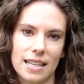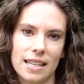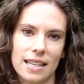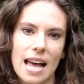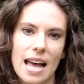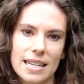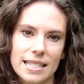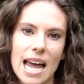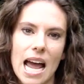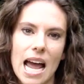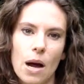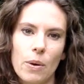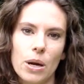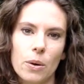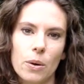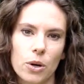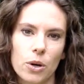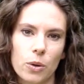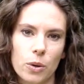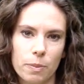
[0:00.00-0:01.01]
And that's how I
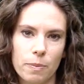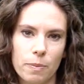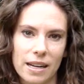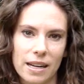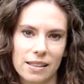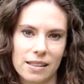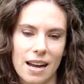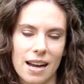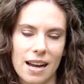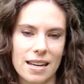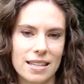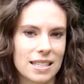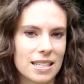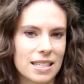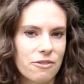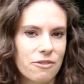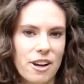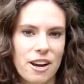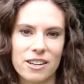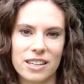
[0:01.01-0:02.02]
work with my clients.
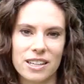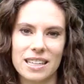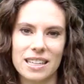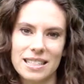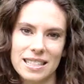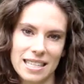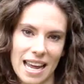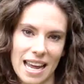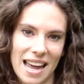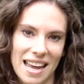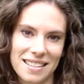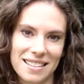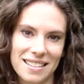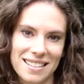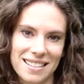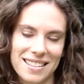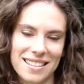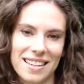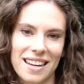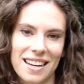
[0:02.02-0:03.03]
It's very
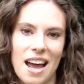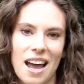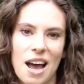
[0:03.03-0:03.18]
intense